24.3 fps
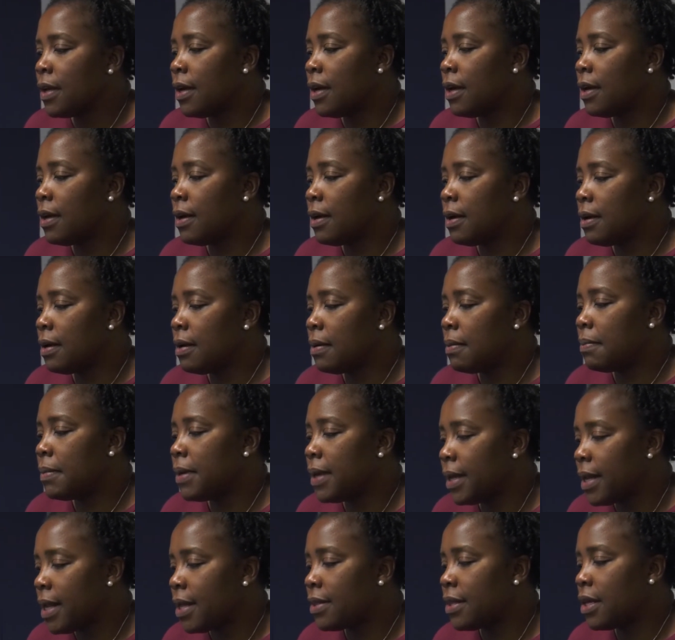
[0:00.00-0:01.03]
um,
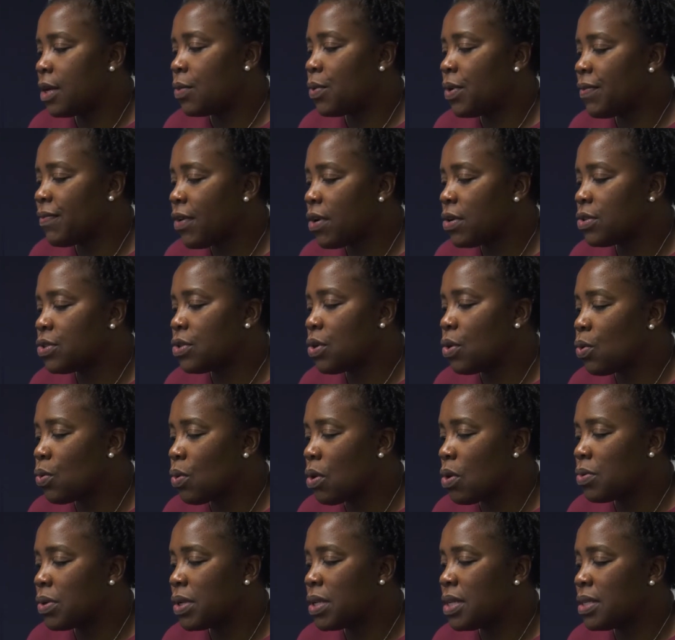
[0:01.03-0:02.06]
and I think we've also
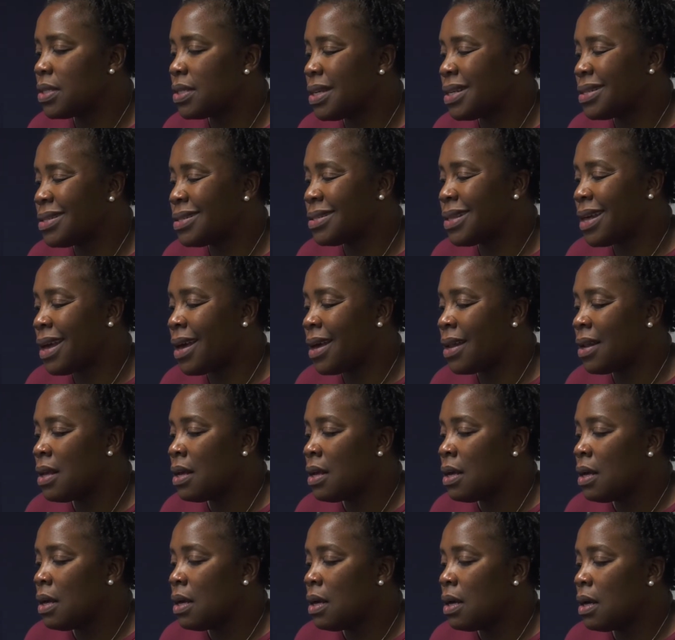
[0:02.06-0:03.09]
grown in the sense that
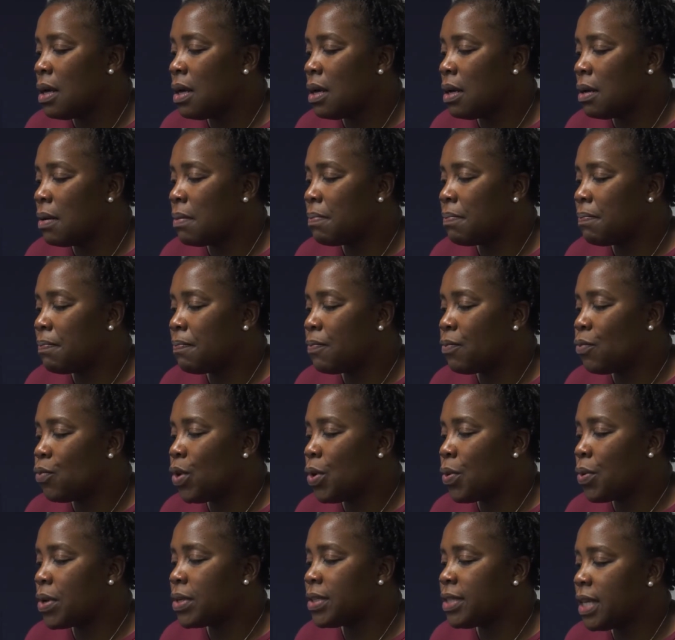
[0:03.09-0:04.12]
um,
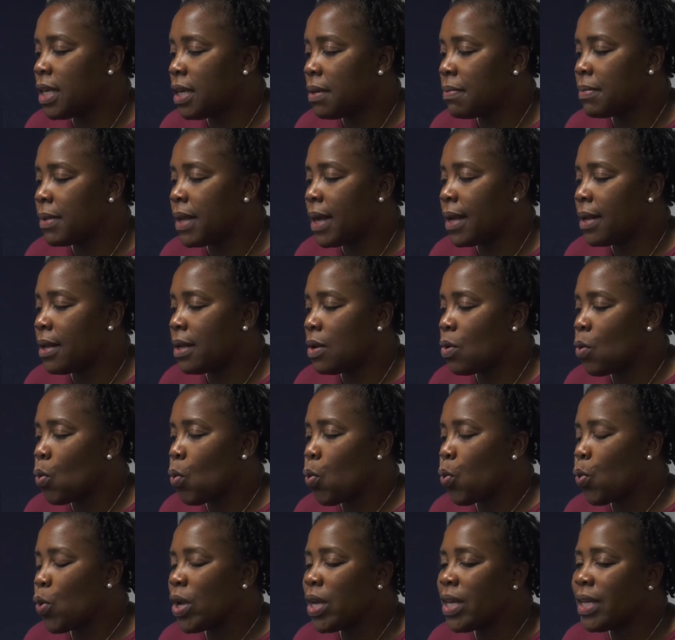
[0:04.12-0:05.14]
we were a team that
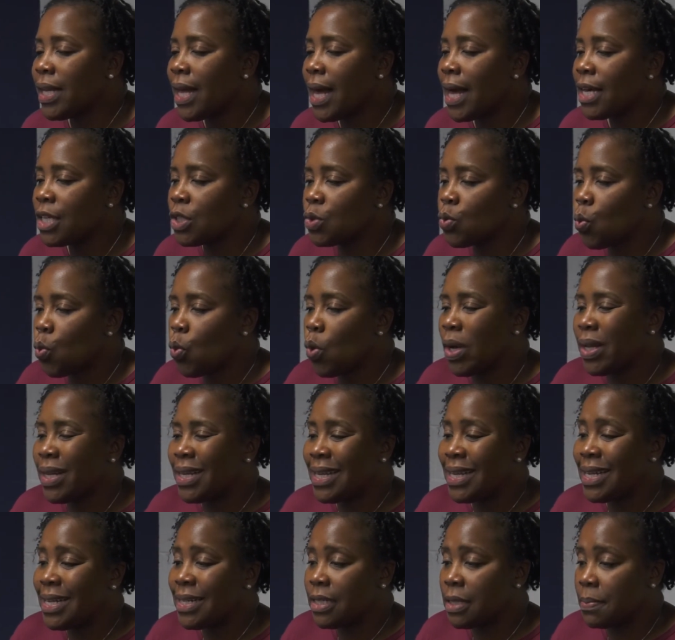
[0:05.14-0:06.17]
realized what
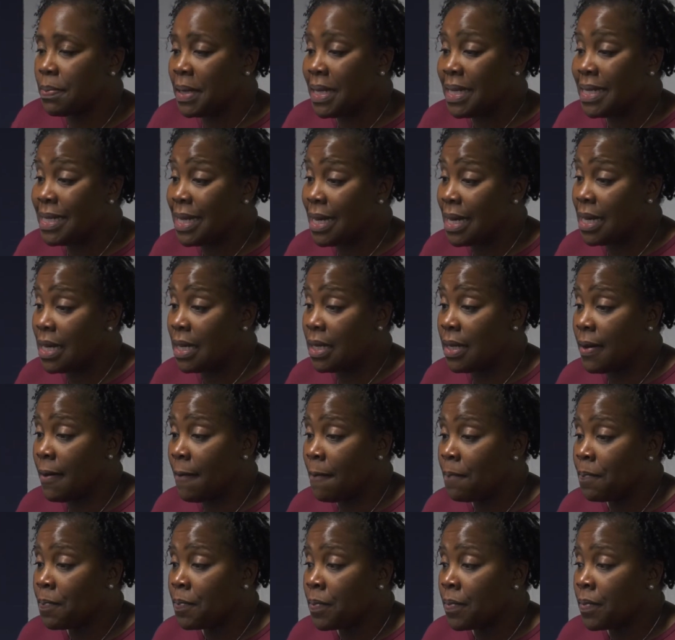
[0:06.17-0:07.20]
needed to be done
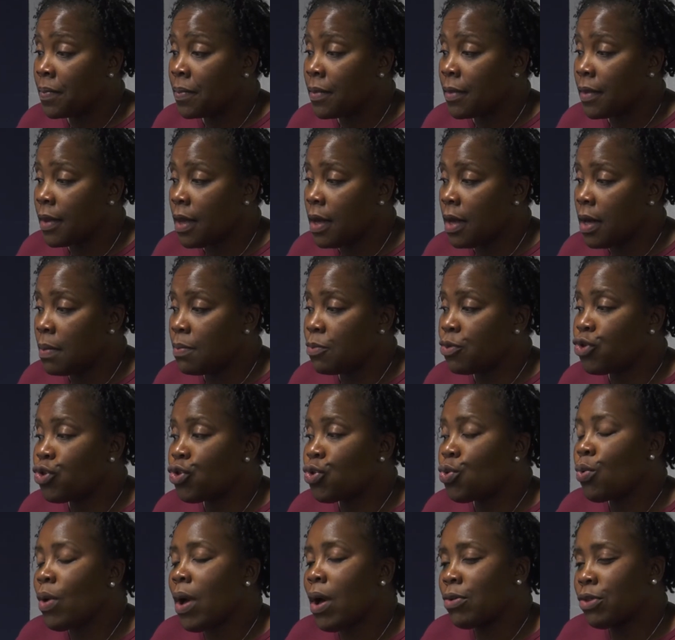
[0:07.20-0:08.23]
um,
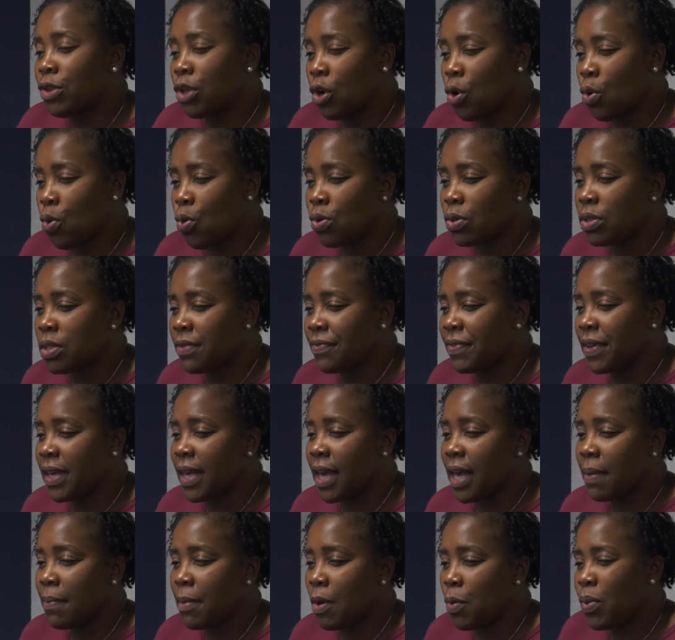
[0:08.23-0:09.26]
throughout the course of a
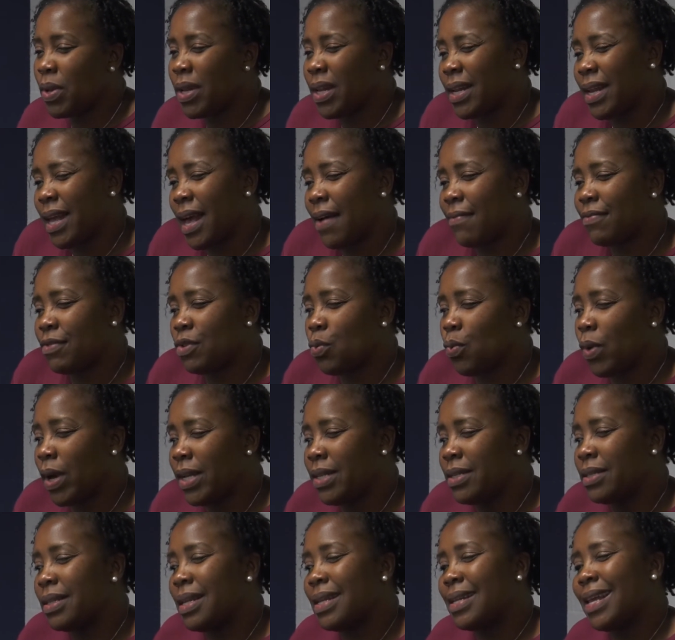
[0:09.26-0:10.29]
game, and we didn't have to
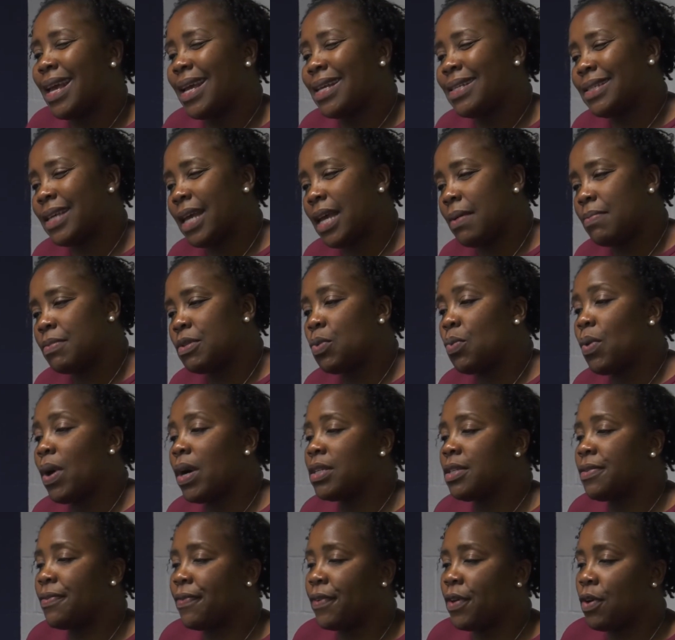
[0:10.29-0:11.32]
wait to the next game to
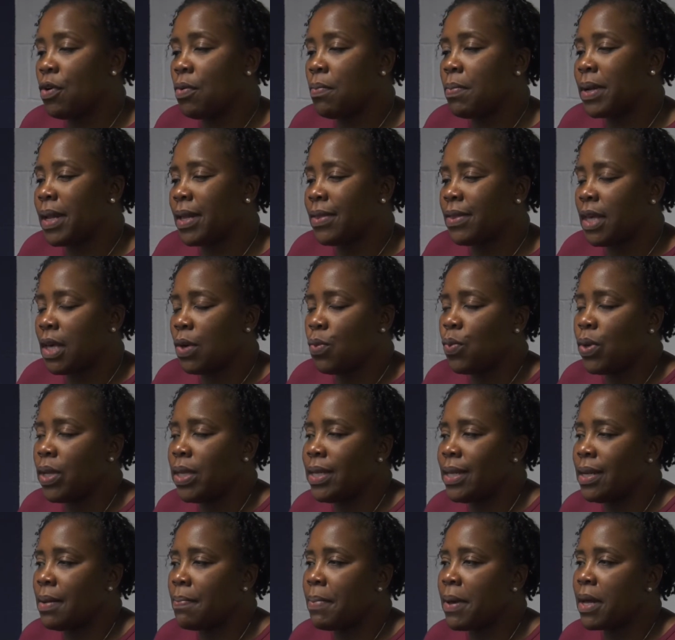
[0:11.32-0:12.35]
watch film. But I think we
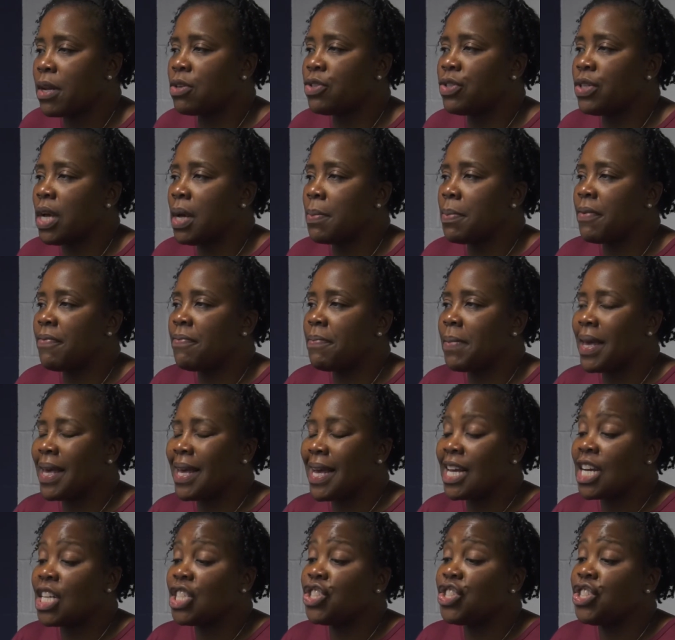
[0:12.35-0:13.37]
did a better job of
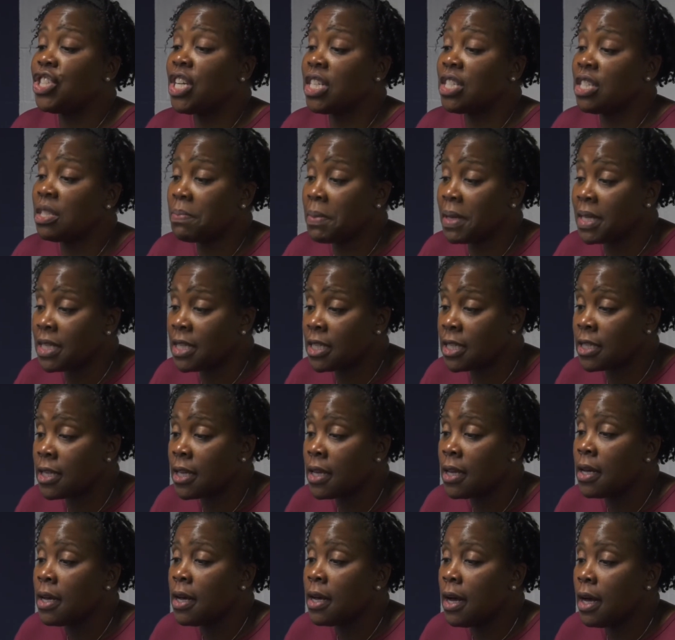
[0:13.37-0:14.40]
making adjustments
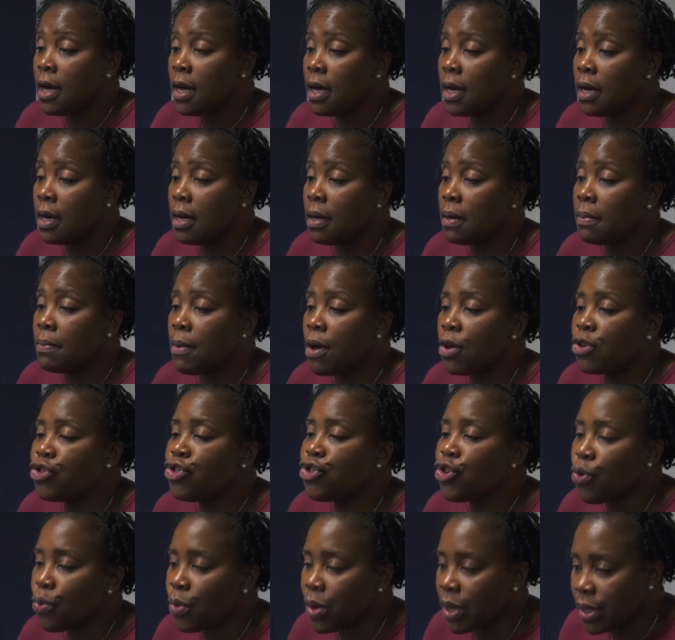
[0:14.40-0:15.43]
um,
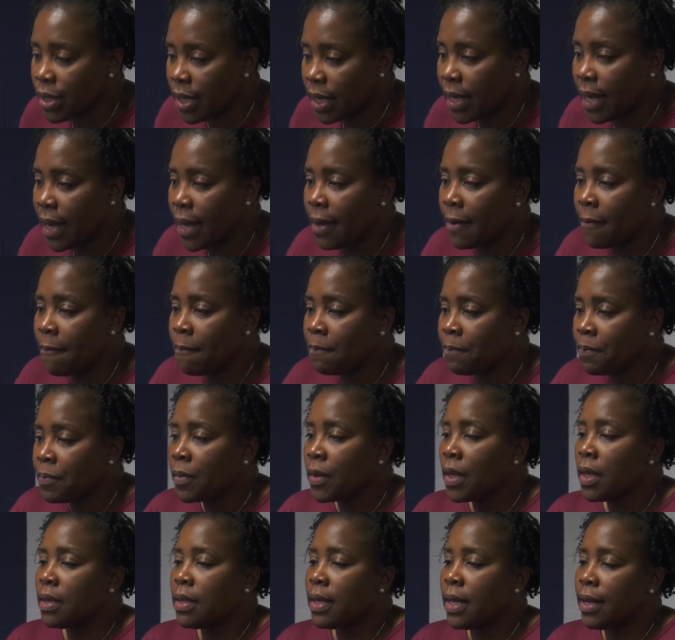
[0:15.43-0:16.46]
during the game
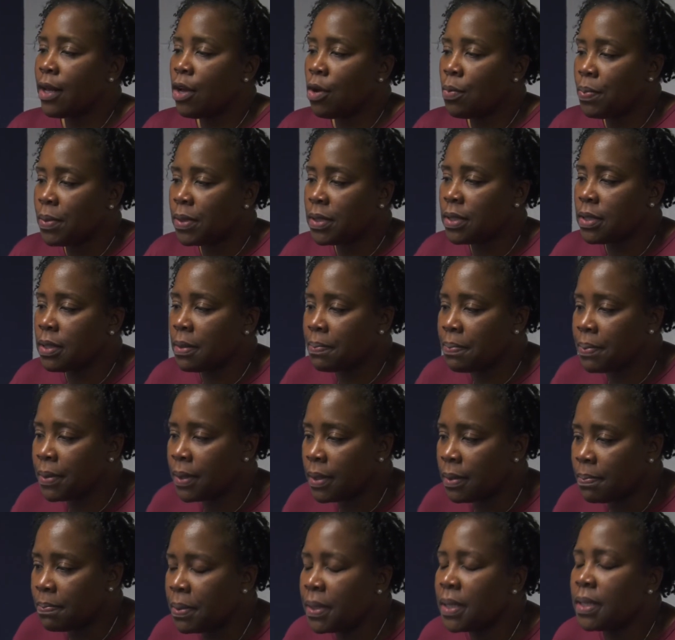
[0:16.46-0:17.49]
that helped us to
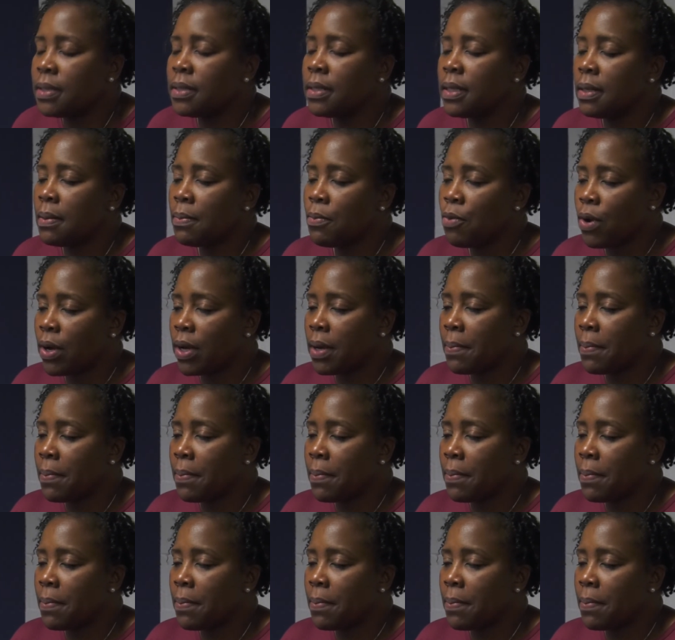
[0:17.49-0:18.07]
put put us in a more